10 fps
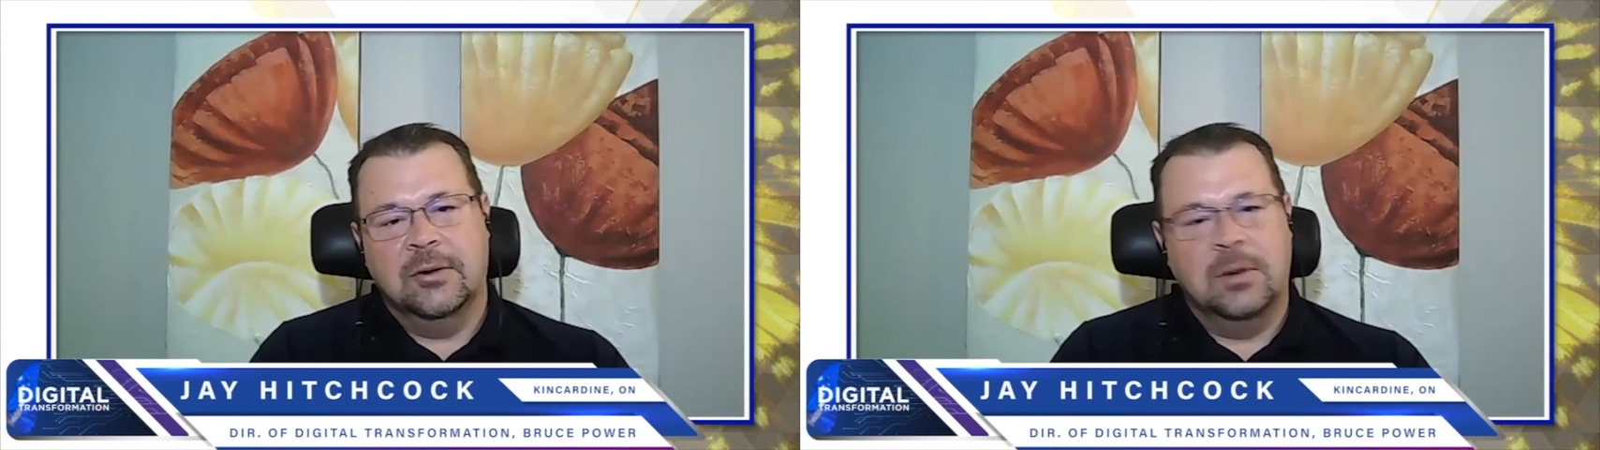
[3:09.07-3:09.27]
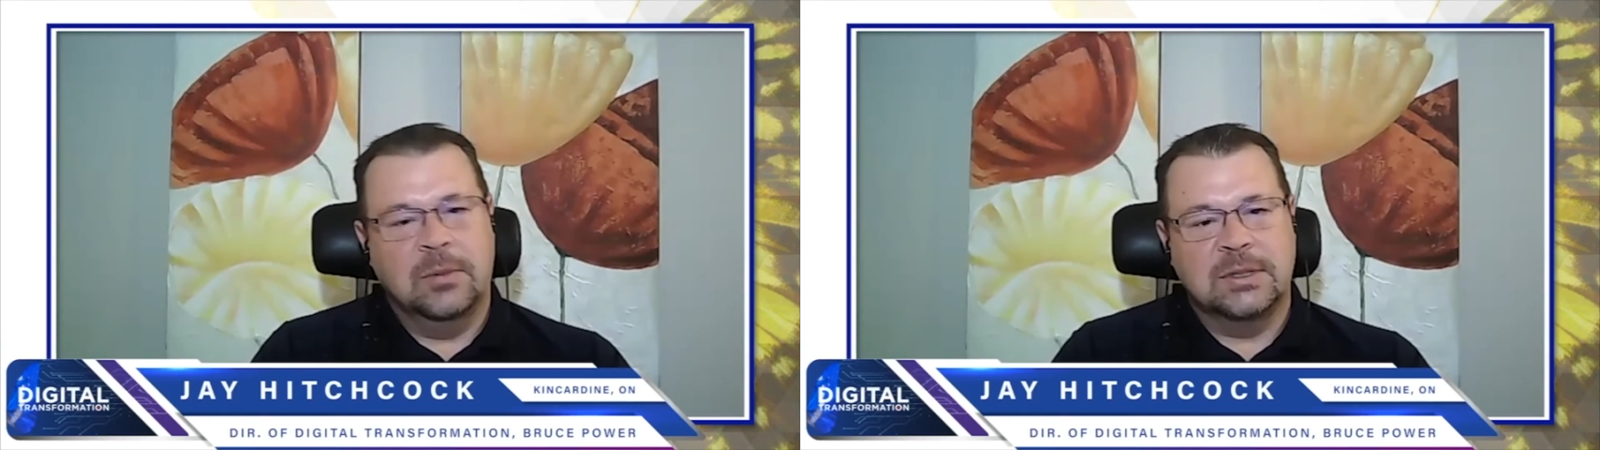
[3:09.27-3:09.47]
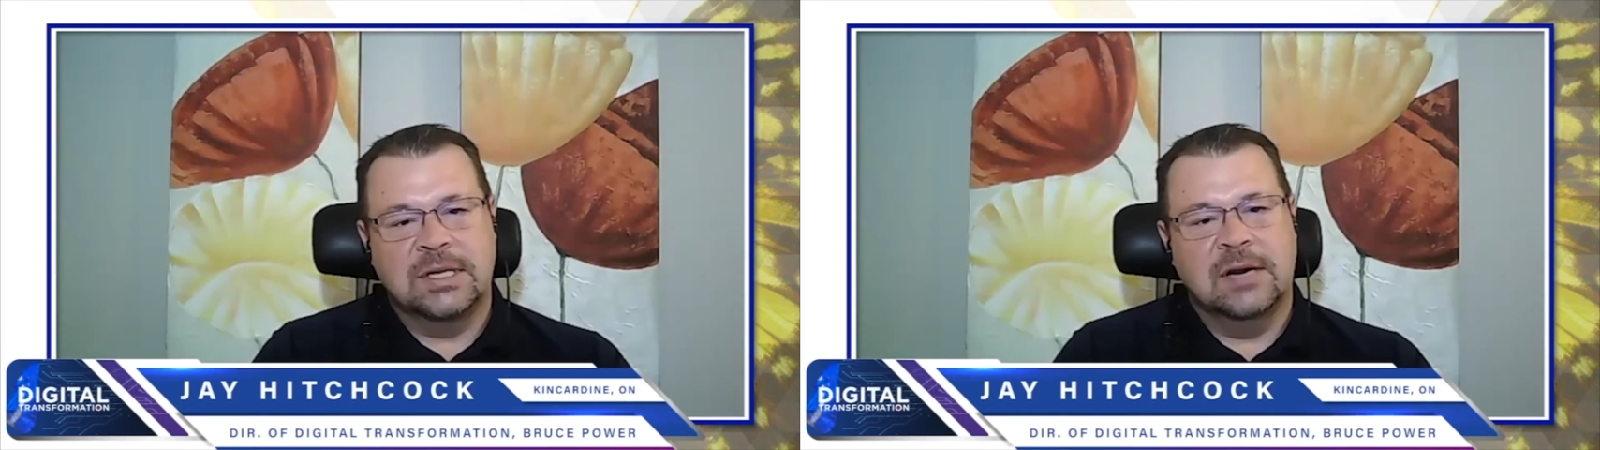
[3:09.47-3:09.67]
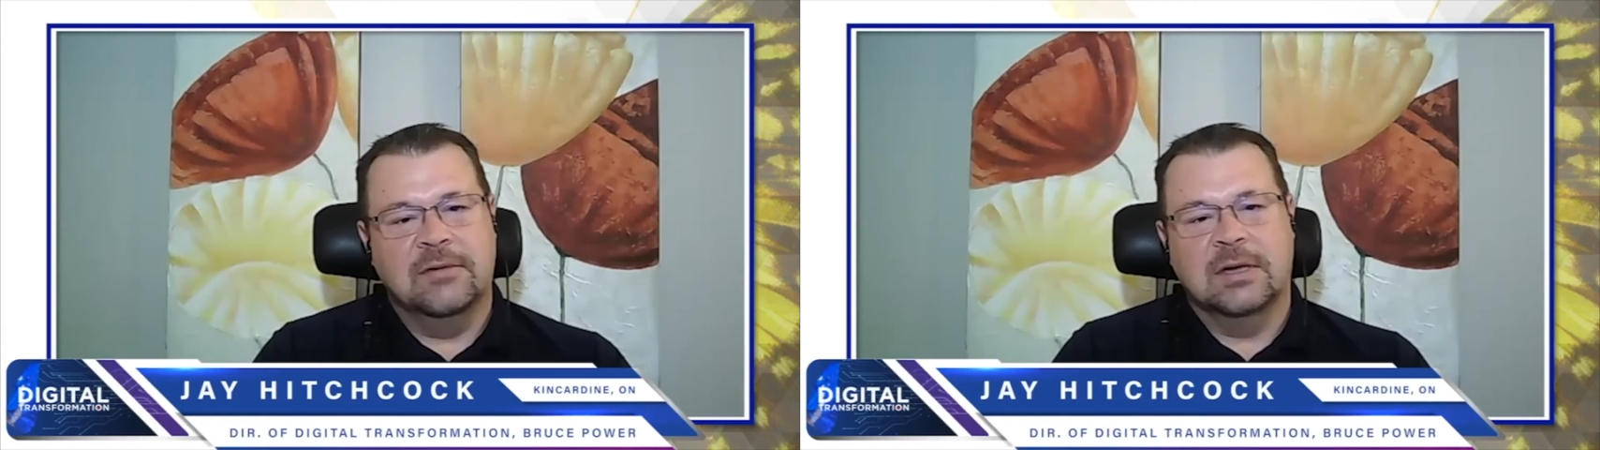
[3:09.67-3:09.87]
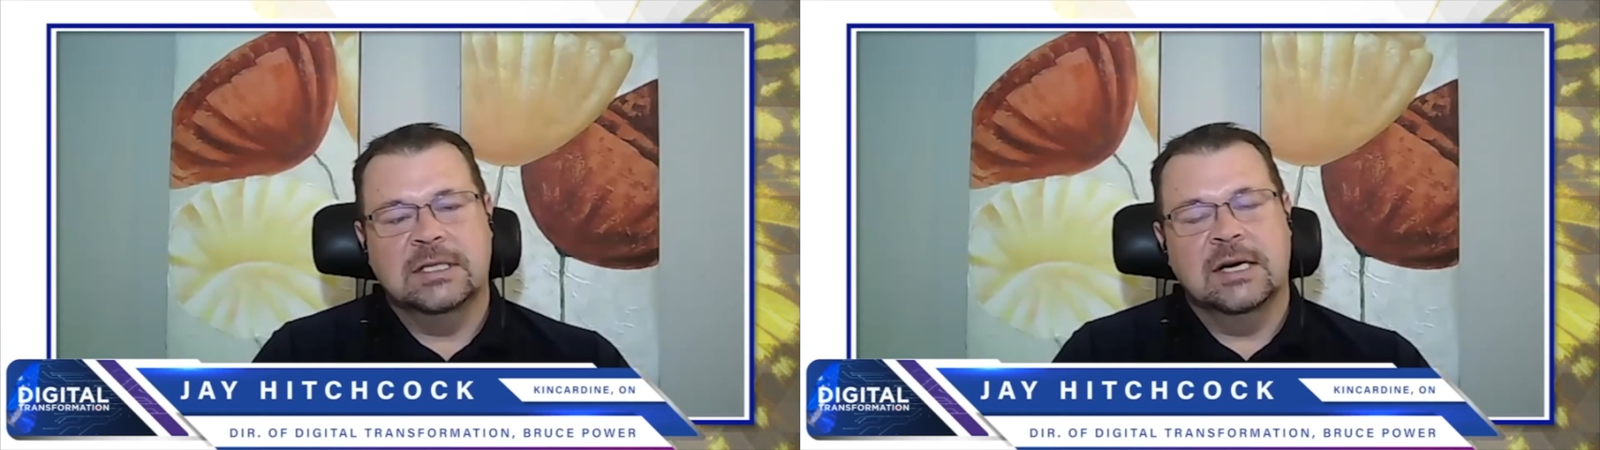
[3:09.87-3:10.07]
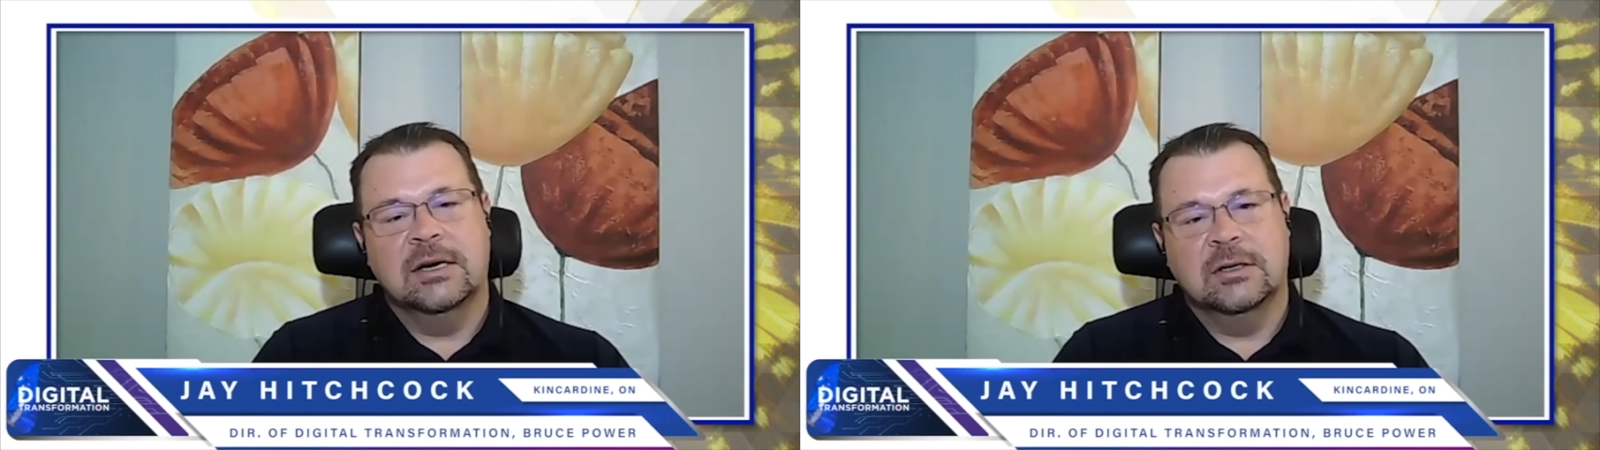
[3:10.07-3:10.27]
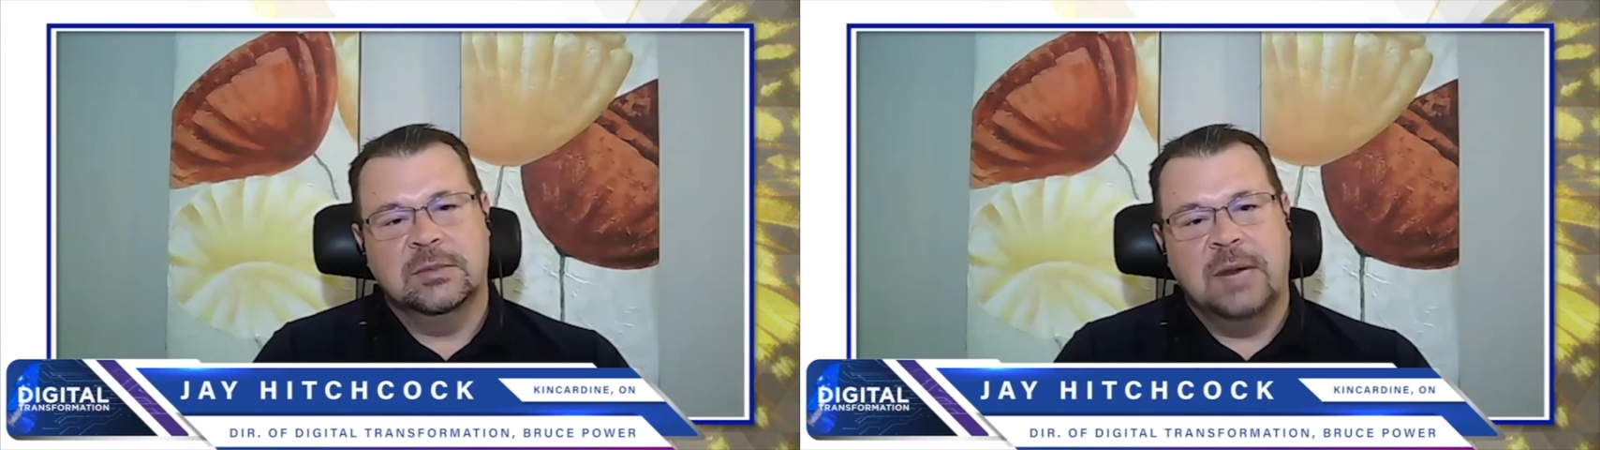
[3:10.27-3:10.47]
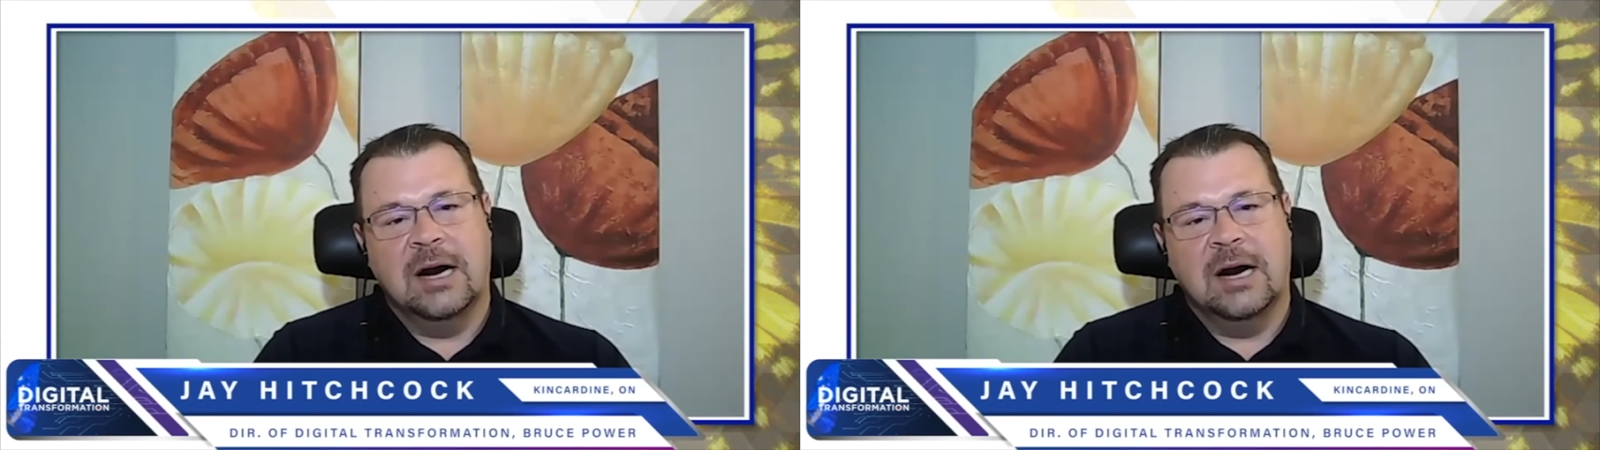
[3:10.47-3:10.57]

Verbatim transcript: 30% of Ontario's